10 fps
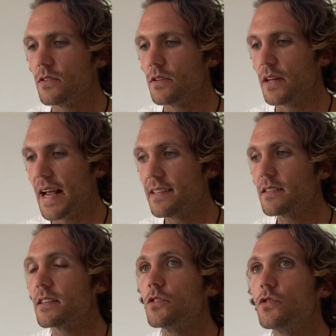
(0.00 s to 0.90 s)

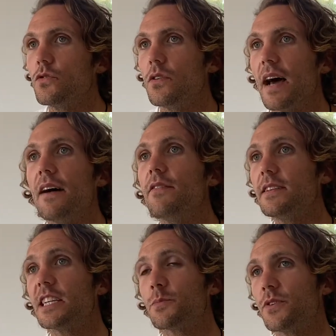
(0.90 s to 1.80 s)
hesitant to have these
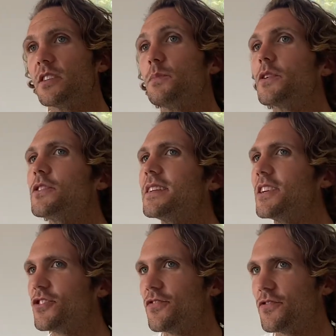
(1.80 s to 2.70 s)
experiences because they're
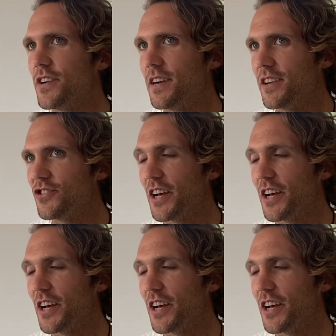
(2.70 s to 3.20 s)
afraid of the shadow.